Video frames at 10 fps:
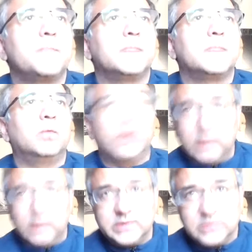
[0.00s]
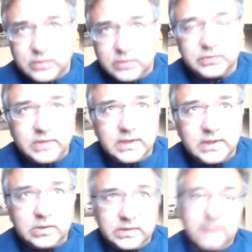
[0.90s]
One religion,
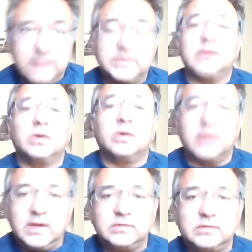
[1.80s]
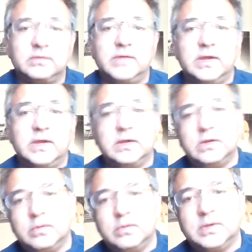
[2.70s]
Christianity, claims an incarnation of that in a
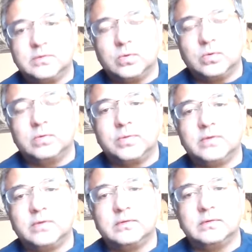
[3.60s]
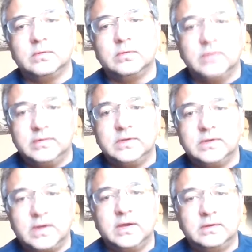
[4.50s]
human historical person who lived and
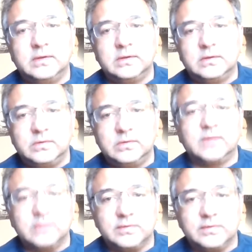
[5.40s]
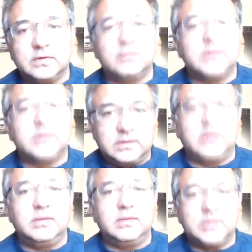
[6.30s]
died 2,000 years ago. But
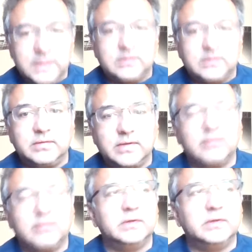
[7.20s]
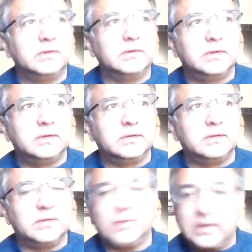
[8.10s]
the big claim for that religion
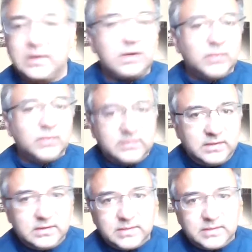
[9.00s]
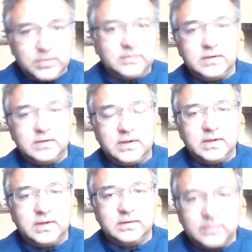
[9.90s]
is that without anyone seeing that person
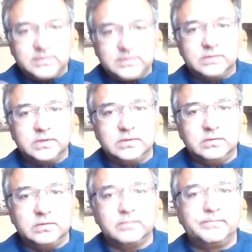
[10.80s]
dying, they're sealed in a tomb.